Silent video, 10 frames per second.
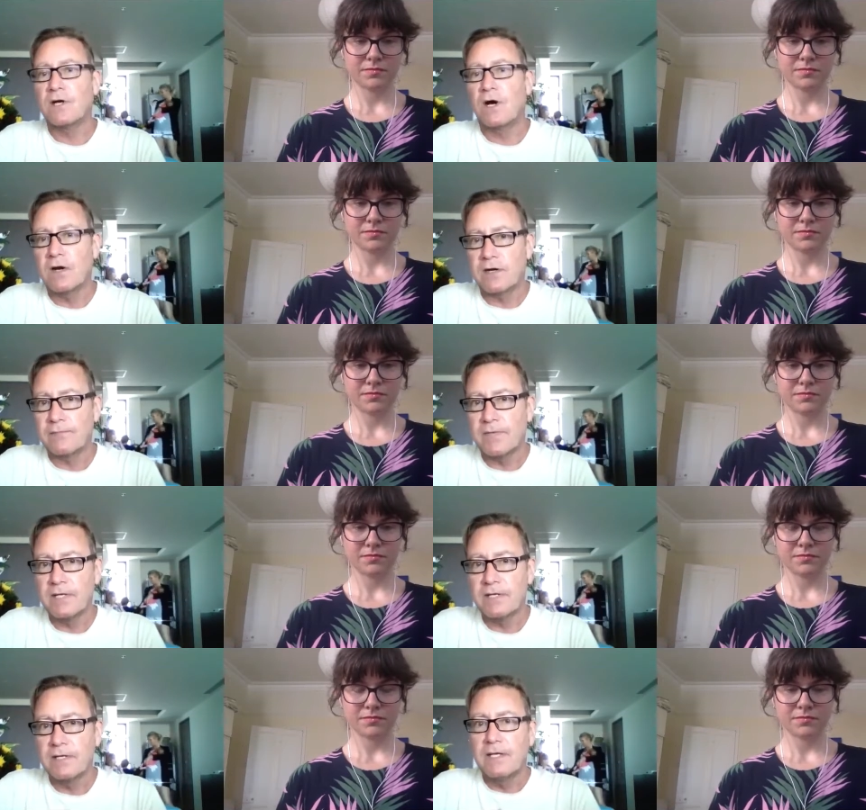Speaker 1: to
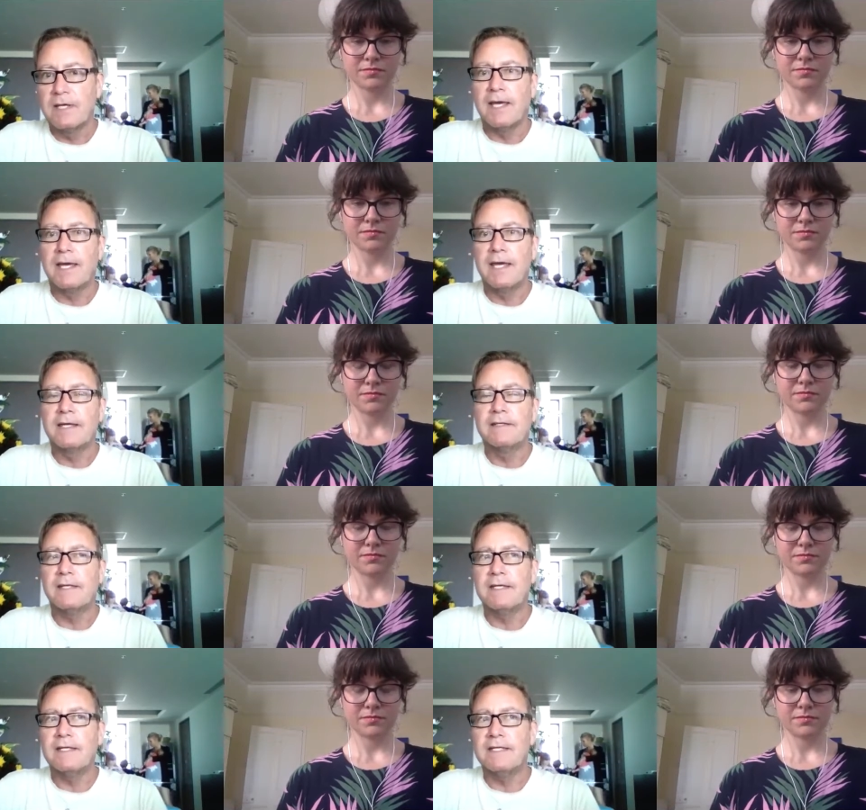harm.
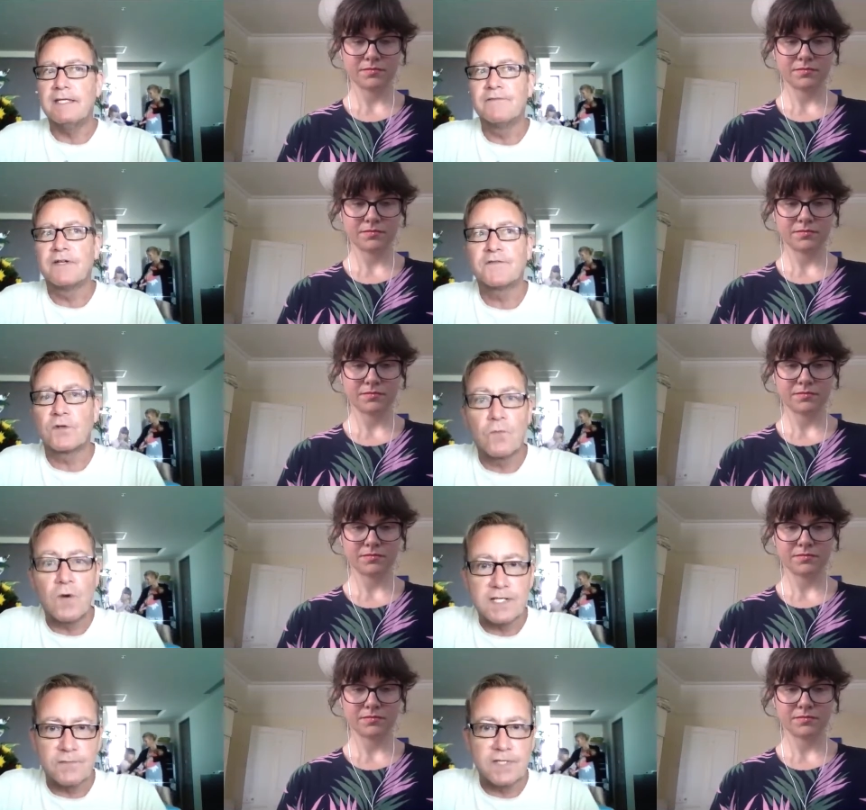And even if there
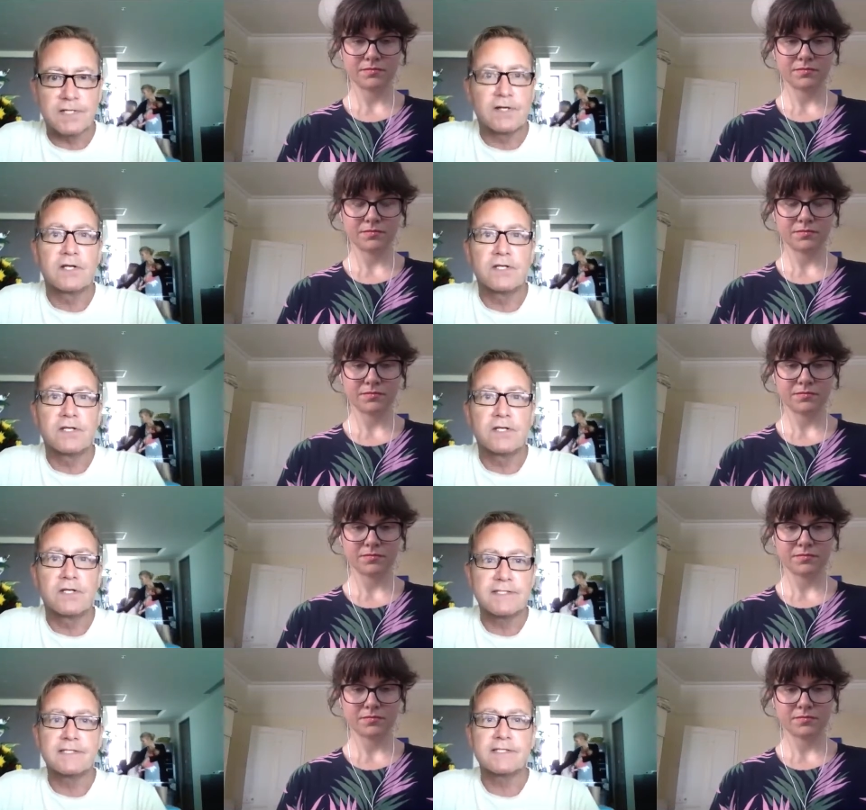was, we could argue
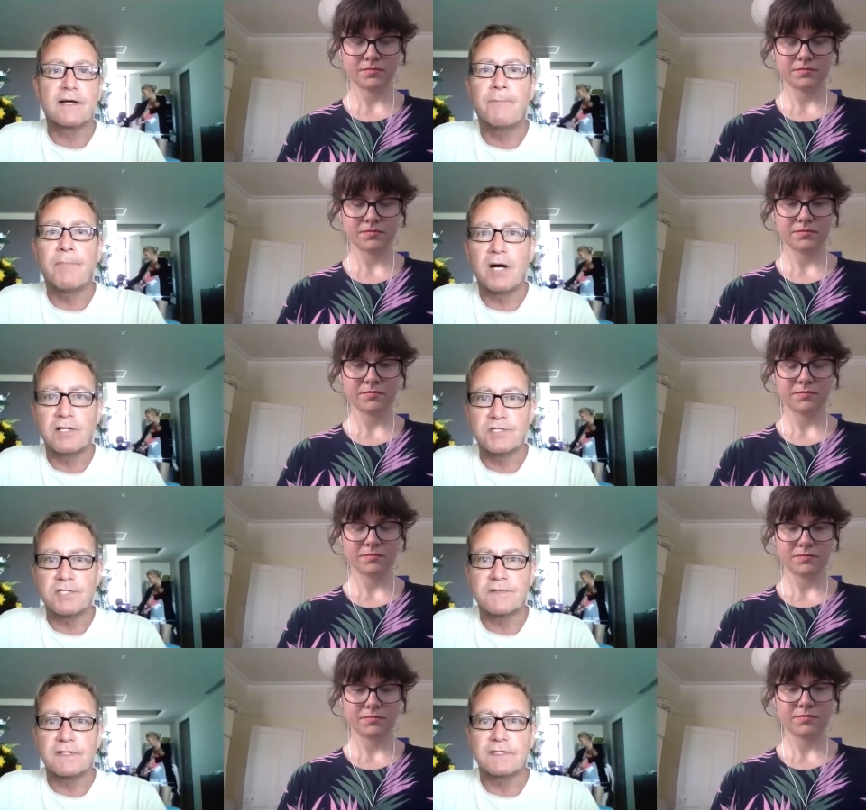against this
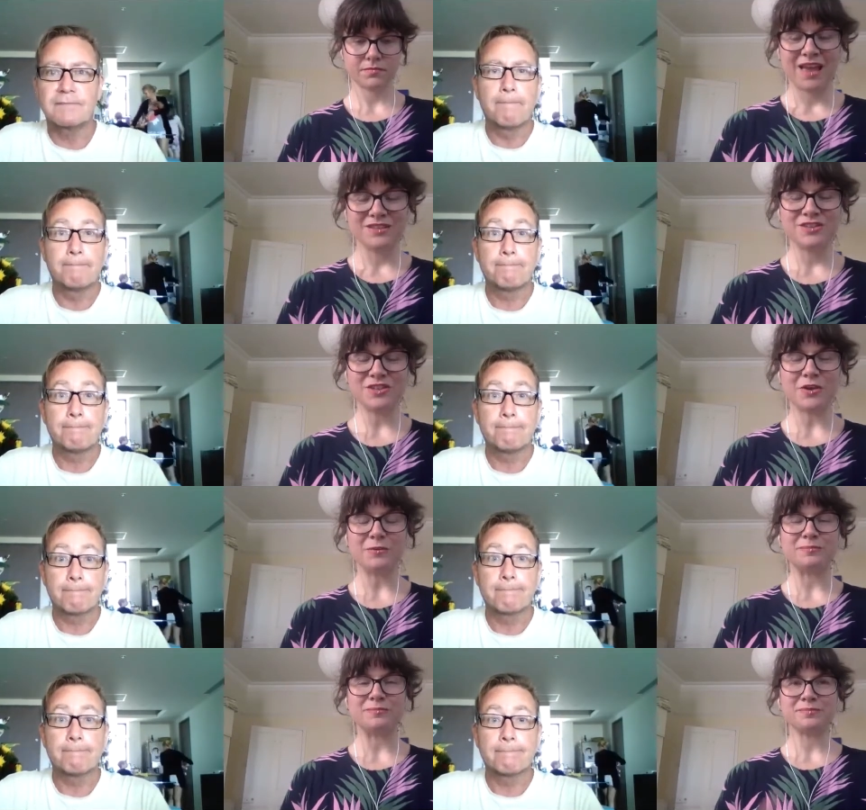apology thing.
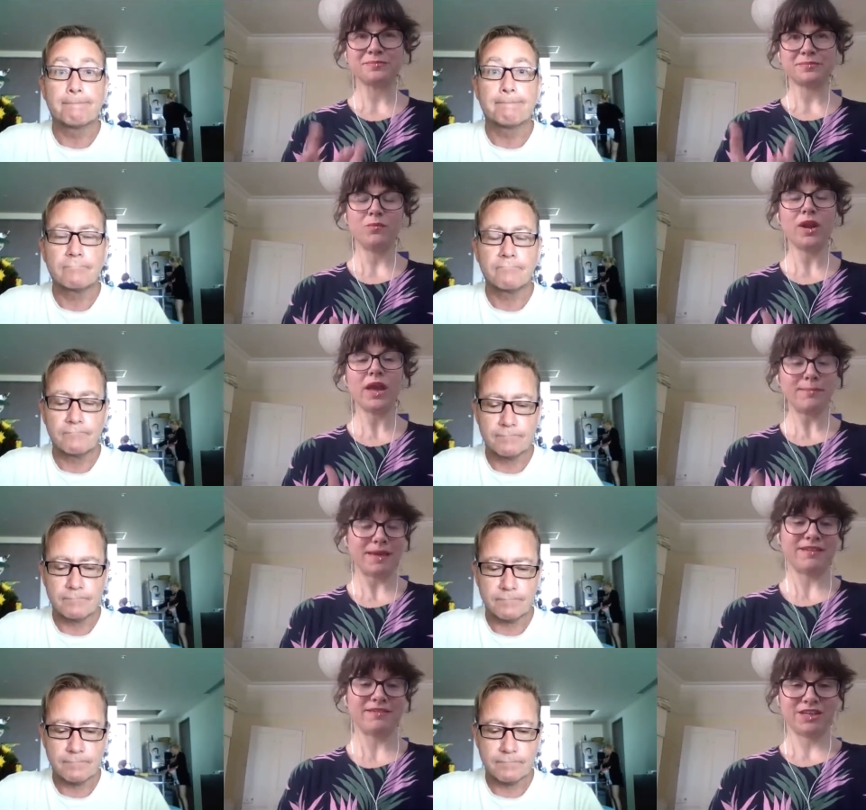
Speaker 2: So, what I'm
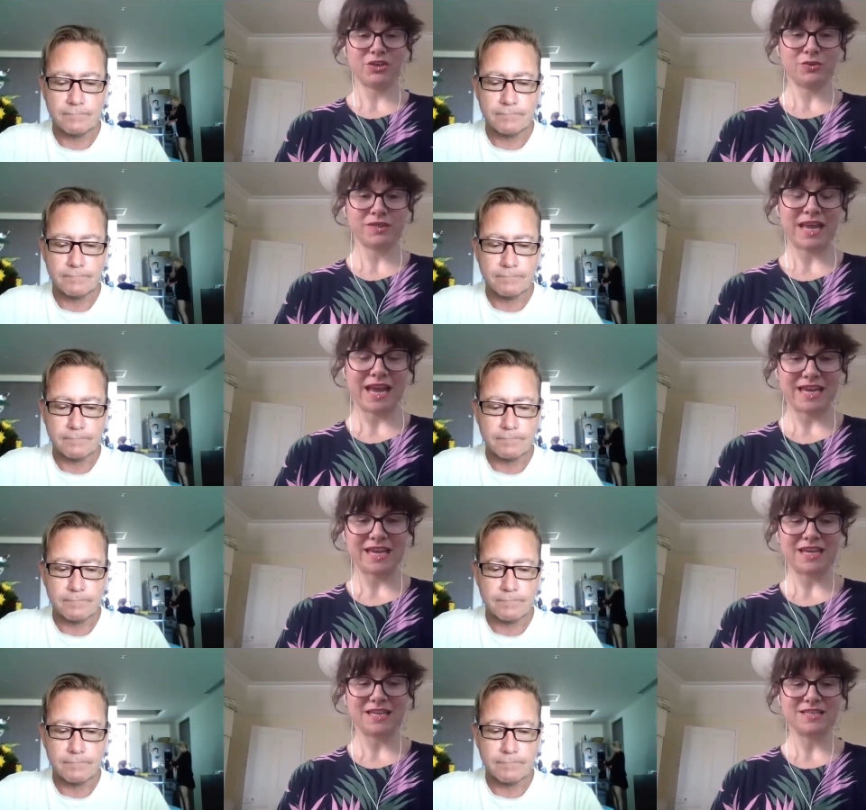hearing you
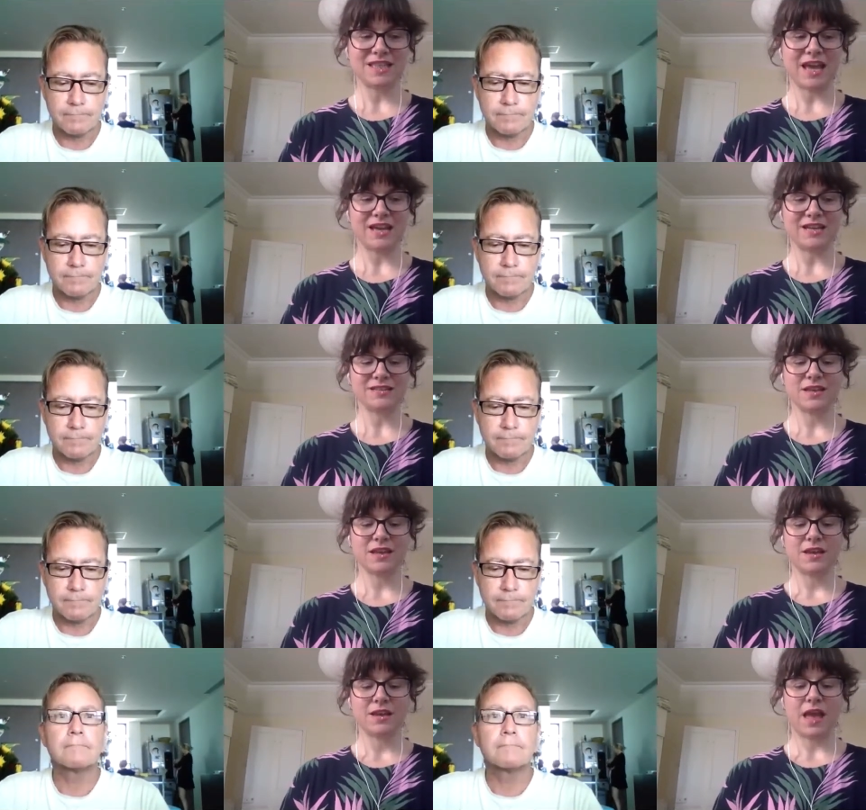say is that
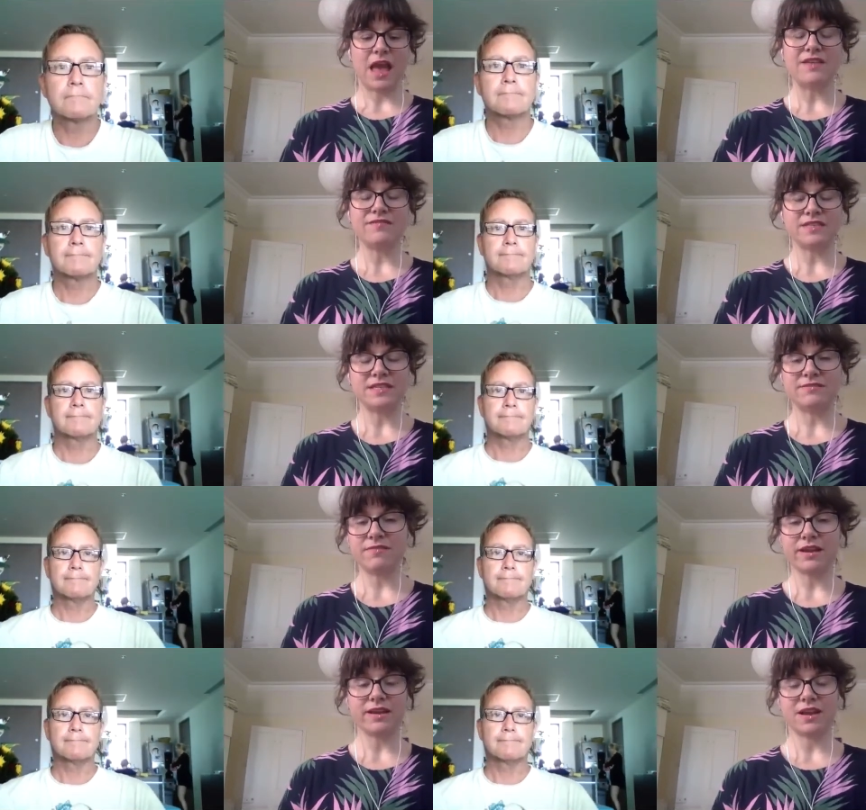NVC
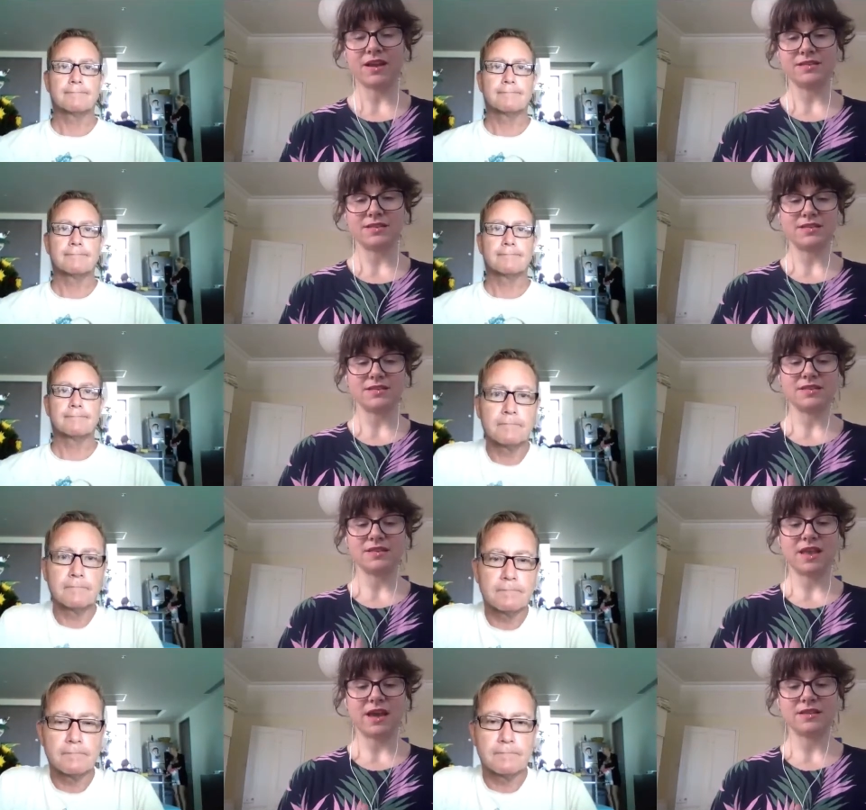recognizes
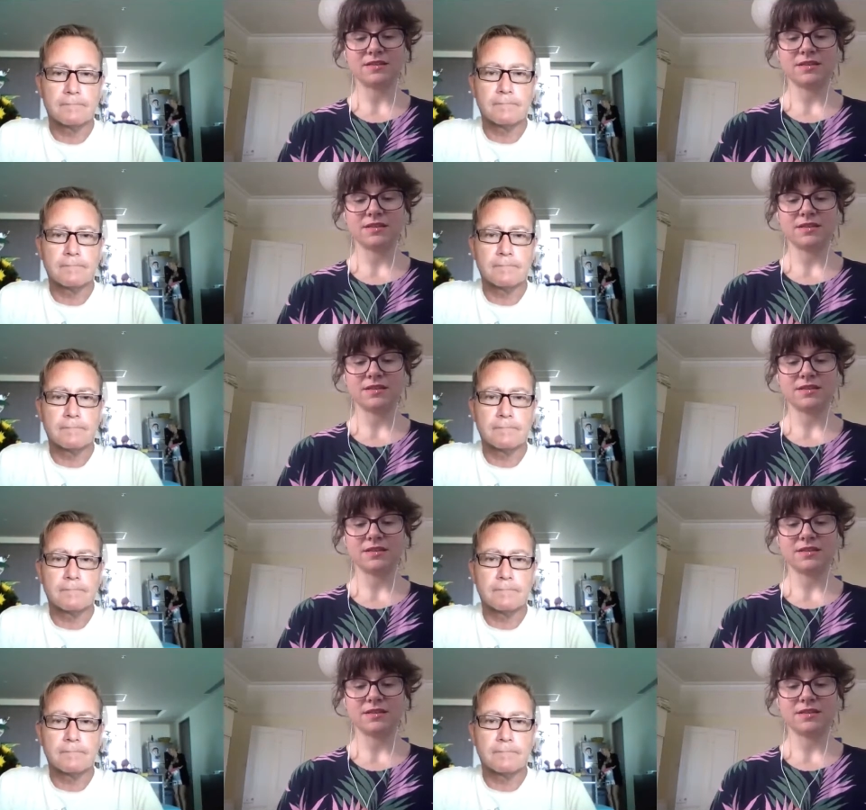that,